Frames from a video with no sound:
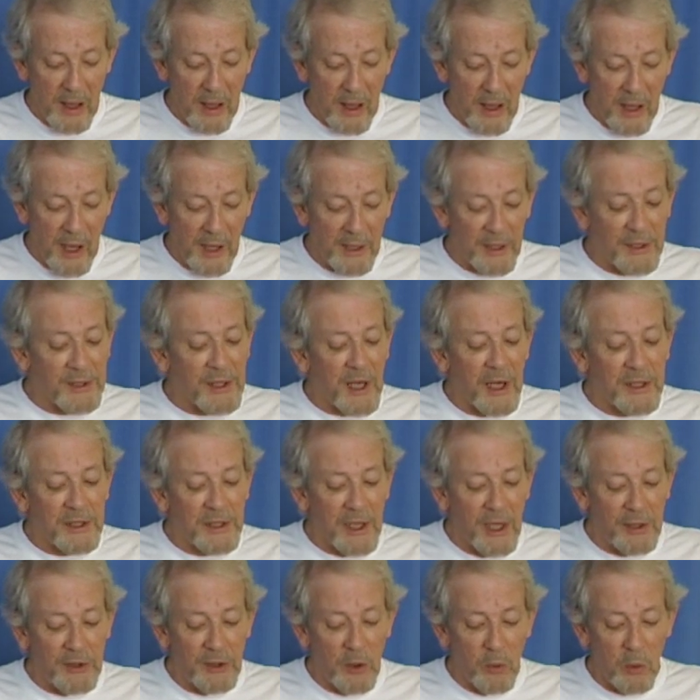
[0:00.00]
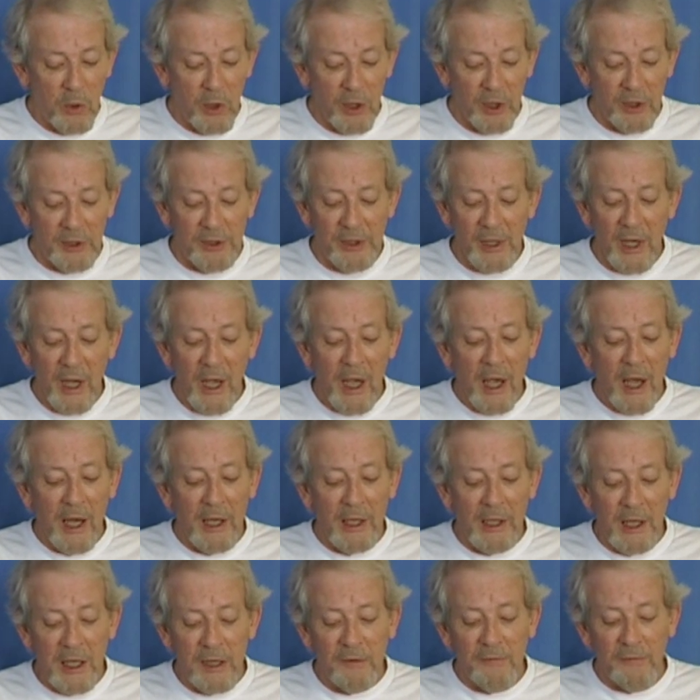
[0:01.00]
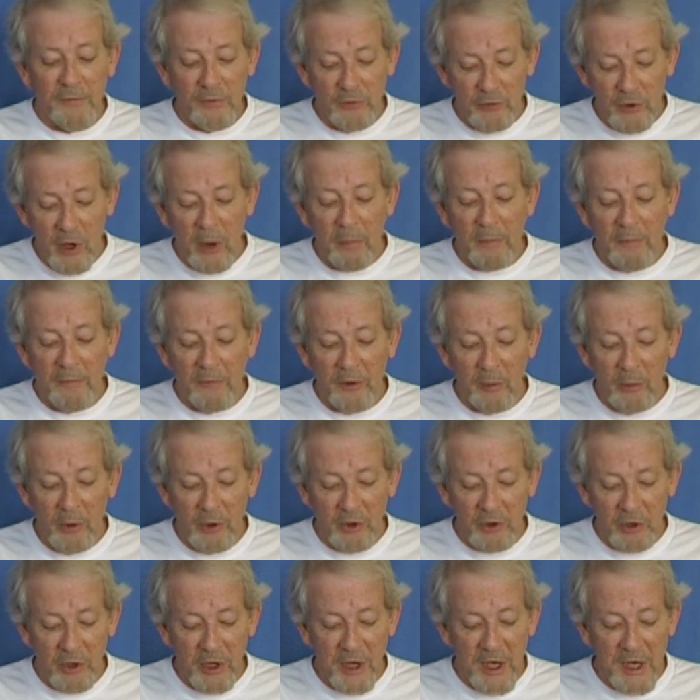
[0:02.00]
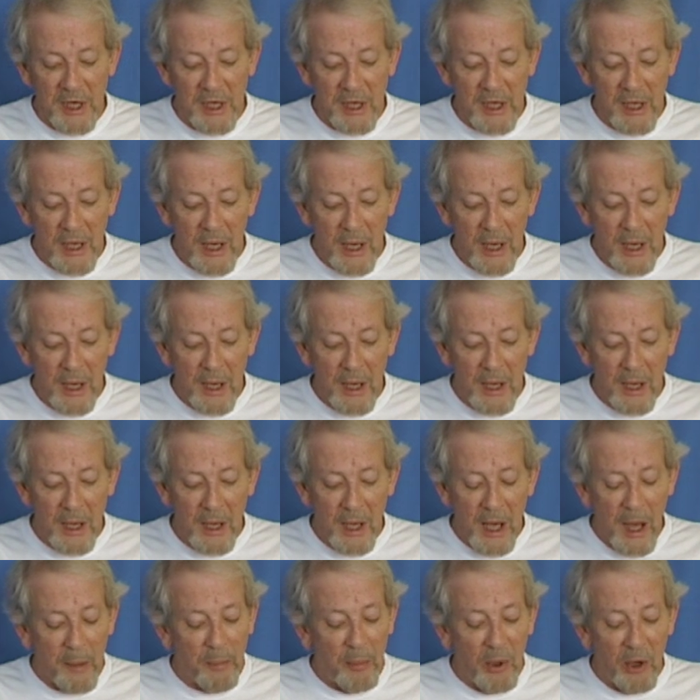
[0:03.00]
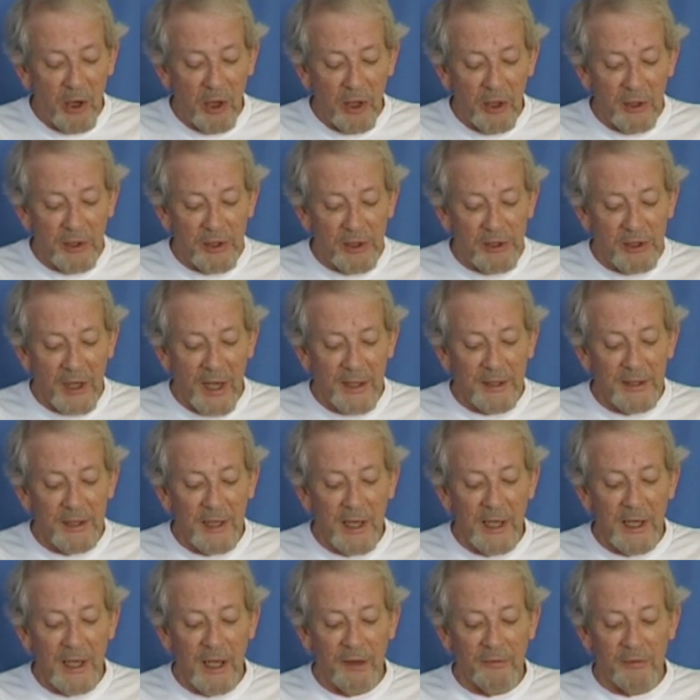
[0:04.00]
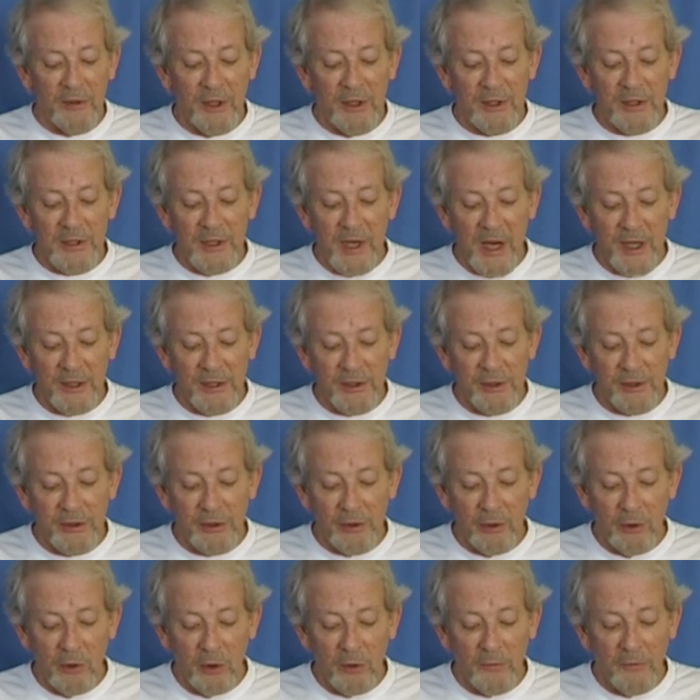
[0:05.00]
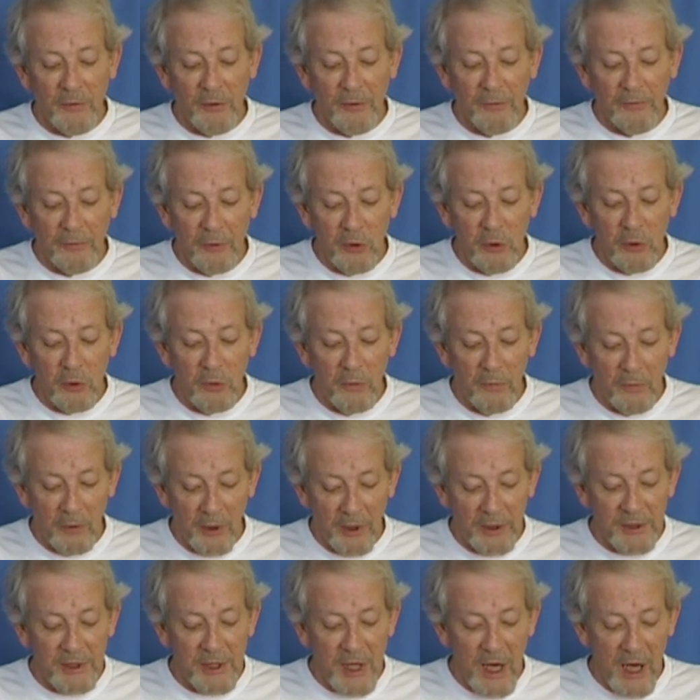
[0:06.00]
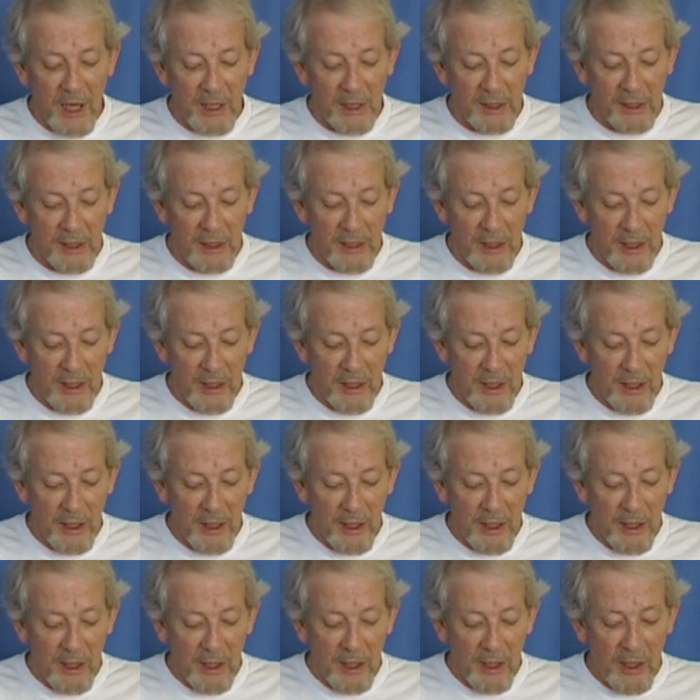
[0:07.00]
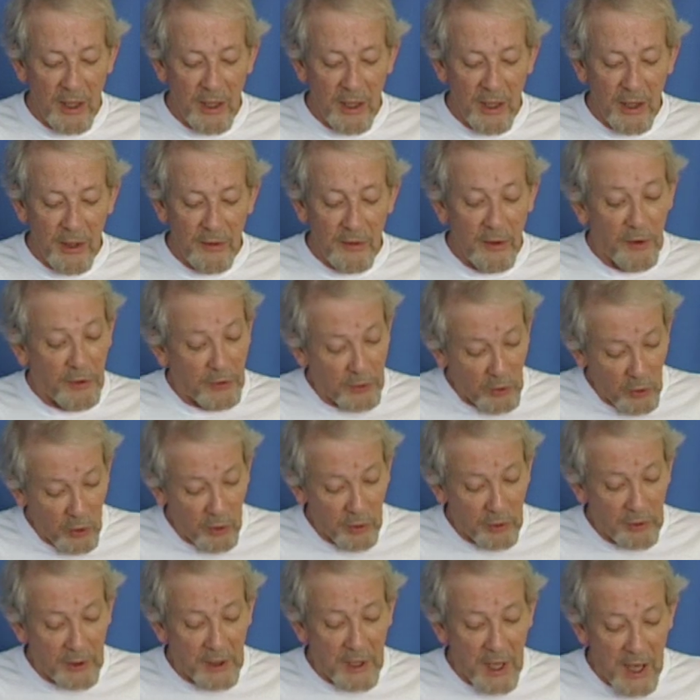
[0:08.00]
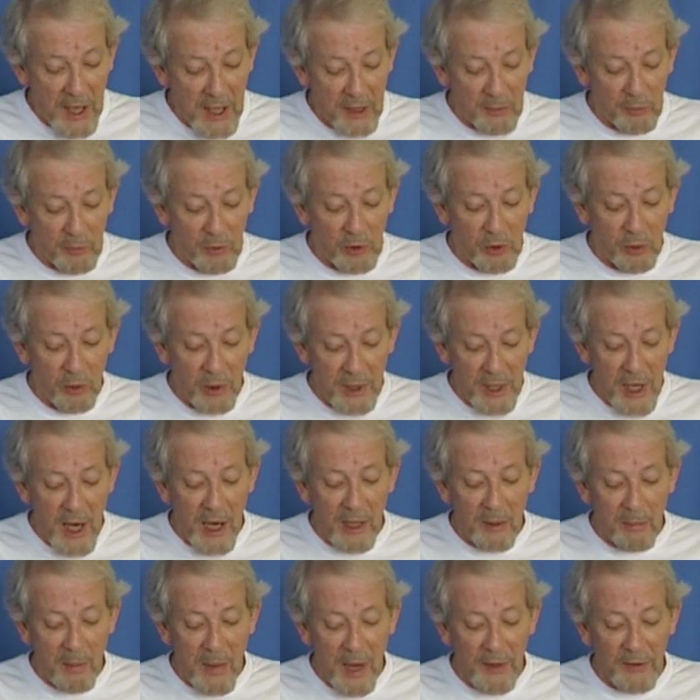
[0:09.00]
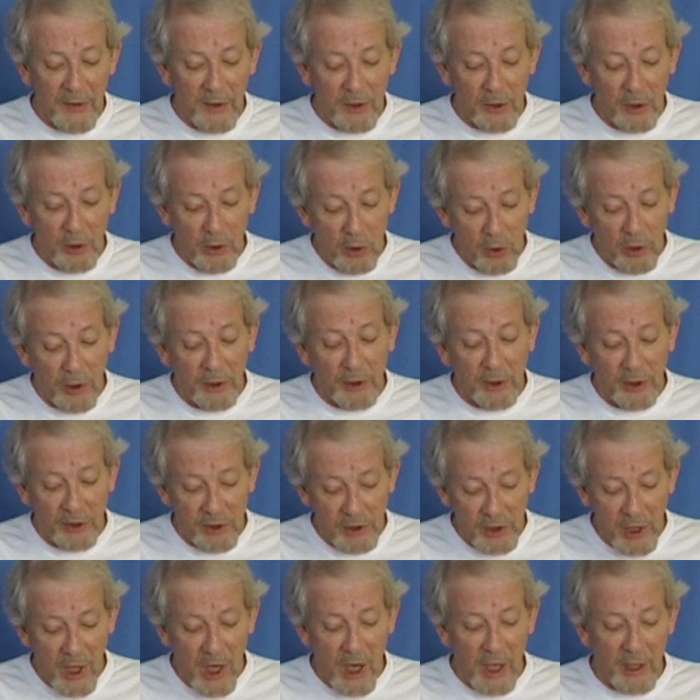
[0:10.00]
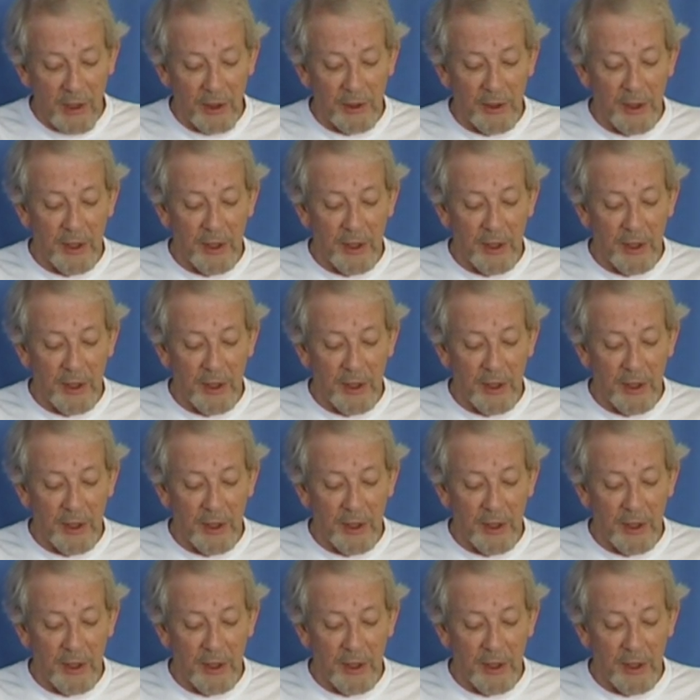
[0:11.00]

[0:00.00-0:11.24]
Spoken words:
And as I said the words, a leaf dropped from a tree. A bird suddenly left its nest to look for food for its young. The thought came to a young mother to look at her child.